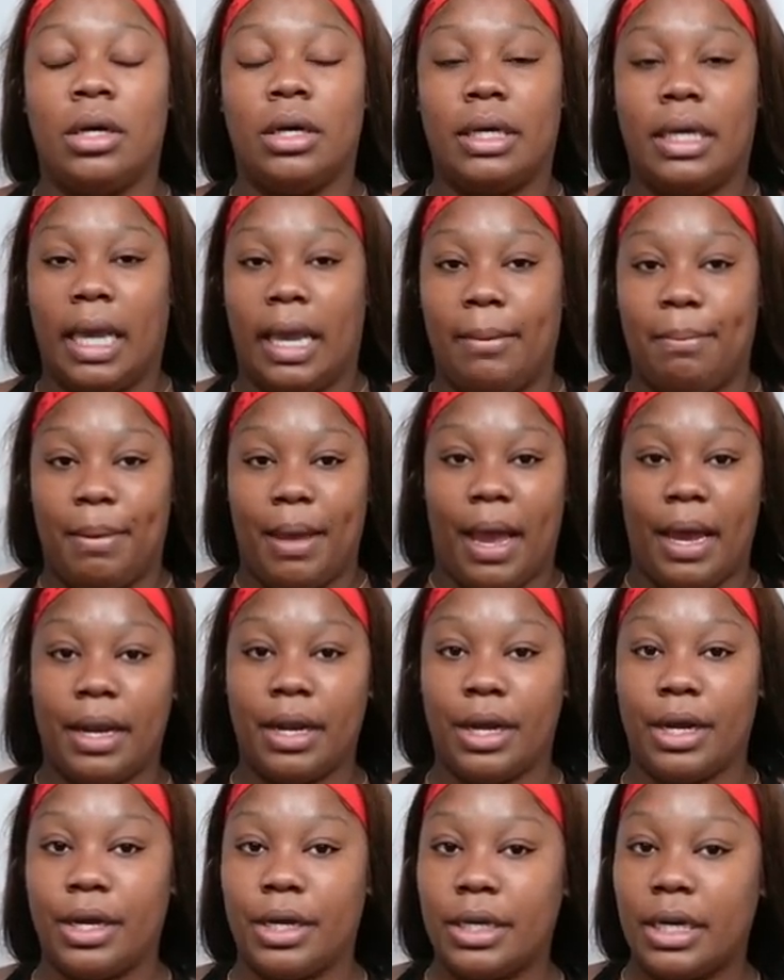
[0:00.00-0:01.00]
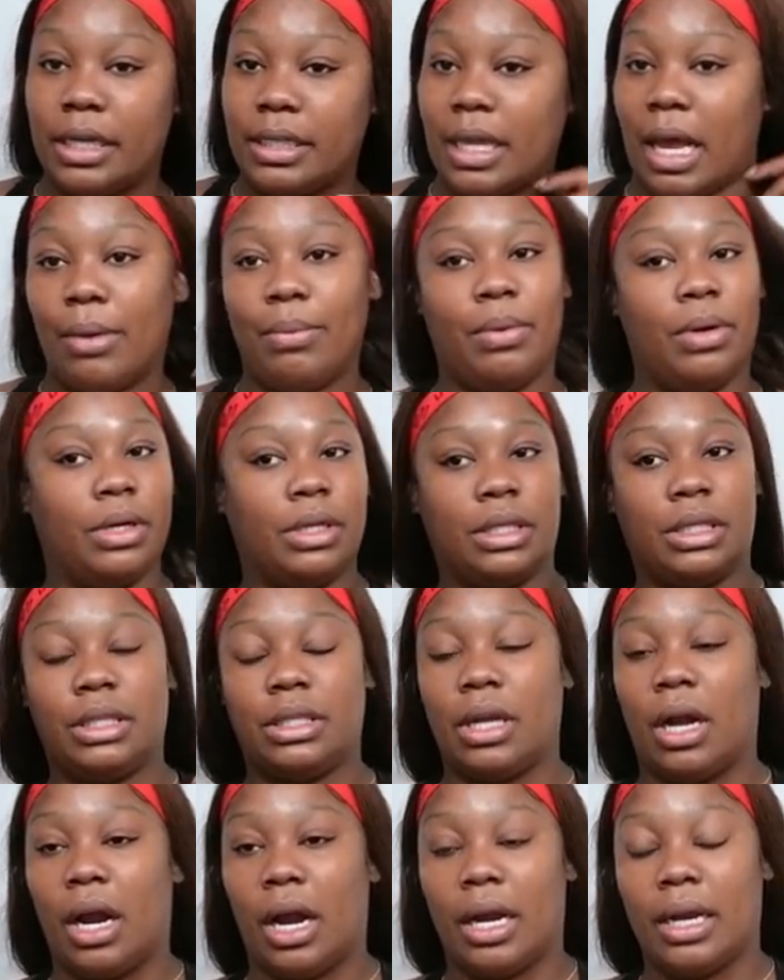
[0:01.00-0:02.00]
get better because I want to
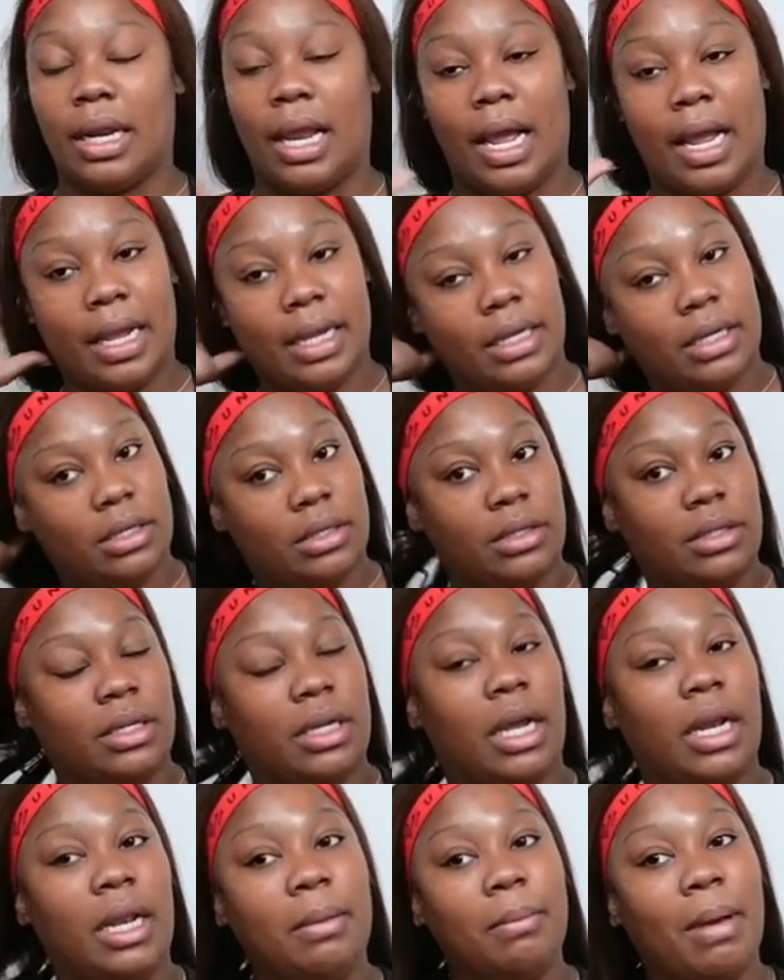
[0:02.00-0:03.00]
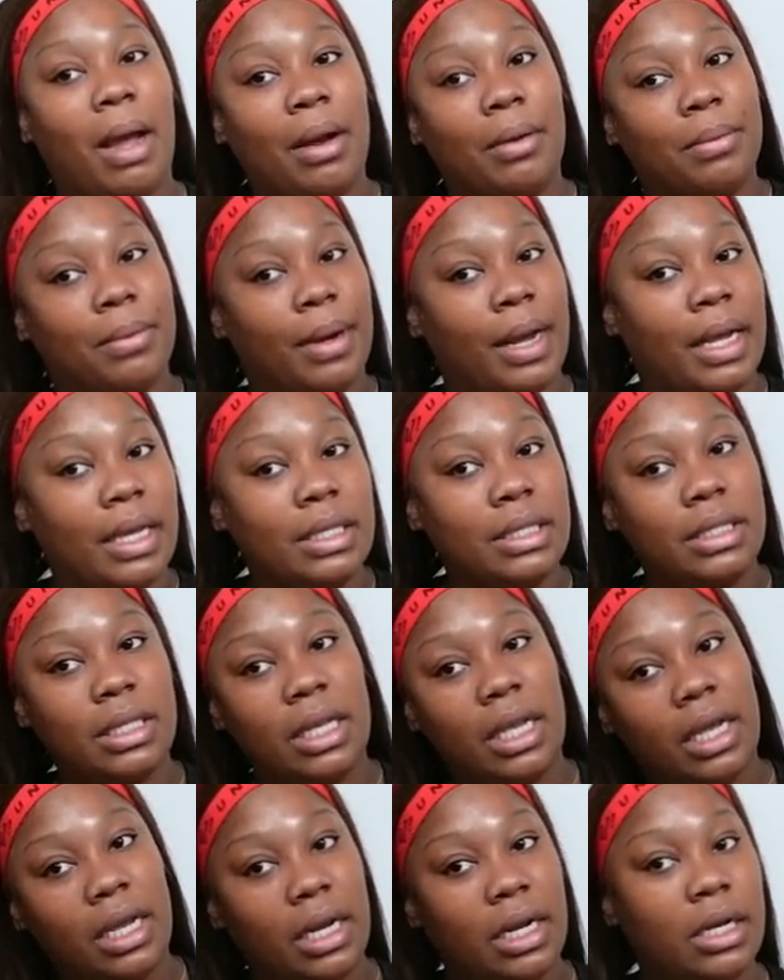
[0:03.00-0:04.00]
start like getting my rest
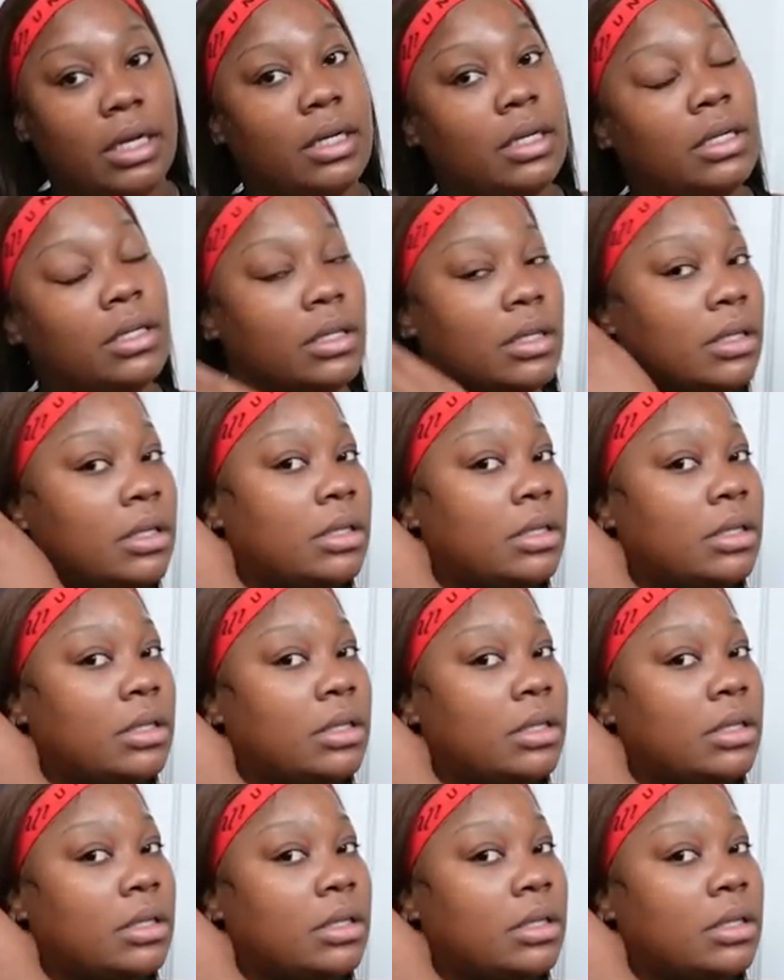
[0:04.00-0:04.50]
and